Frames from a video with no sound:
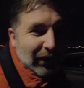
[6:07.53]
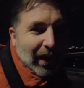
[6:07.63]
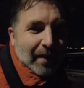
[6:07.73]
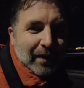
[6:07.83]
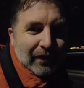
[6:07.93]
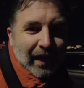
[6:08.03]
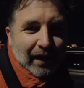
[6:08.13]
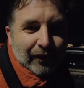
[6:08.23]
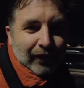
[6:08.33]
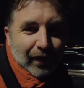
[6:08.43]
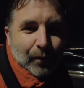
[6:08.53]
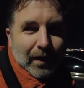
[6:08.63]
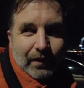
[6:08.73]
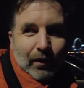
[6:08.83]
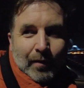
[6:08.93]
time instead of
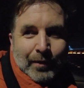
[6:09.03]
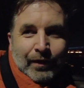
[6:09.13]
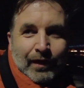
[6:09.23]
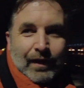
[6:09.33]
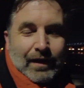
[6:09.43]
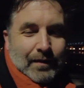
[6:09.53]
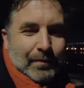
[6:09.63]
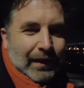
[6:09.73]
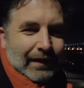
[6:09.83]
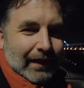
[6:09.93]
1 kilometer, but